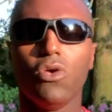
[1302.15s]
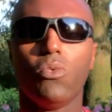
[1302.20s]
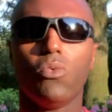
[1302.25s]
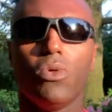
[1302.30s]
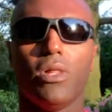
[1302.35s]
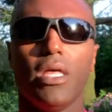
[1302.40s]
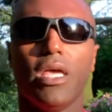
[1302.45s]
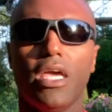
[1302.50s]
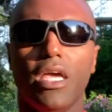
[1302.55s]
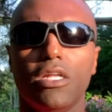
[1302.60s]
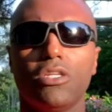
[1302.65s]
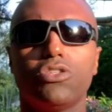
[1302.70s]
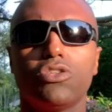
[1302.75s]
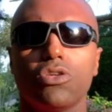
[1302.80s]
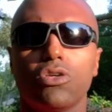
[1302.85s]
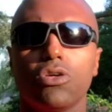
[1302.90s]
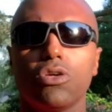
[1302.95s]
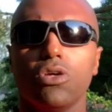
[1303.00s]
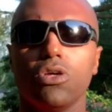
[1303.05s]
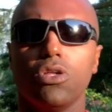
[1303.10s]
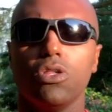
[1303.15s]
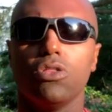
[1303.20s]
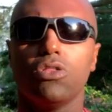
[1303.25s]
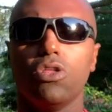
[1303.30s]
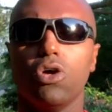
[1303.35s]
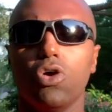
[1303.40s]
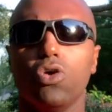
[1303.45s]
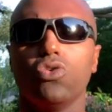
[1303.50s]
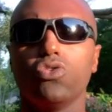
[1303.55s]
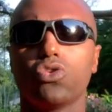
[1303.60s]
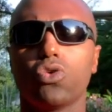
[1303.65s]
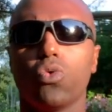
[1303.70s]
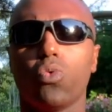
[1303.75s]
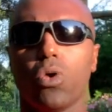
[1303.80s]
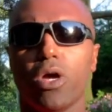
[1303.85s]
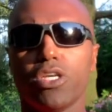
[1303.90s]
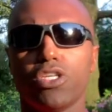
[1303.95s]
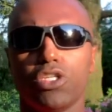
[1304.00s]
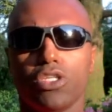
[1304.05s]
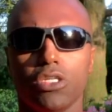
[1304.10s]
we'll answer those
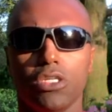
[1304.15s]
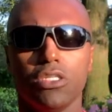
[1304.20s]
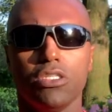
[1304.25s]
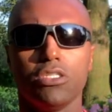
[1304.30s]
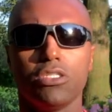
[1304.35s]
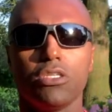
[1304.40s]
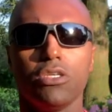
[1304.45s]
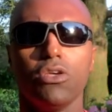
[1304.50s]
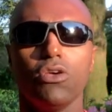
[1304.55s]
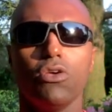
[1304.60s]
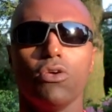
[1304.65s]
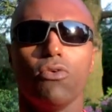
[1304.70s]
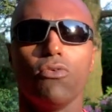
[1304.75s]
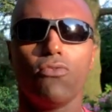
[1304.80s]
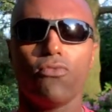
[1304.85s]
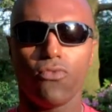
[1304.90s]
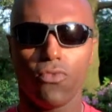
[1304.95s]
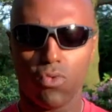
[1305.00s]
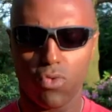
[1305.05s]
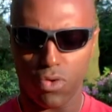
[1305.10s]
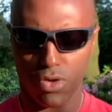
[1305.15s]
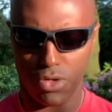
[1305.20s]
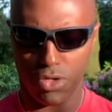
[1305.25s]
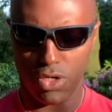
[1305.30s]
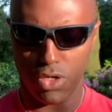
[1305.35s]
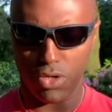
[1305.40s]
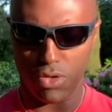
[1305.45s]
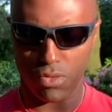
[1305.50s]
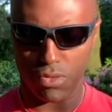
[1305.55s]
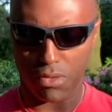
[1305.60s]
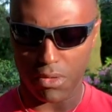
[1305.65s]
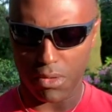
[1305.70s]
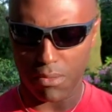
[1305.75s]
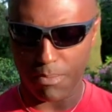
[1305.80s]
questions for you.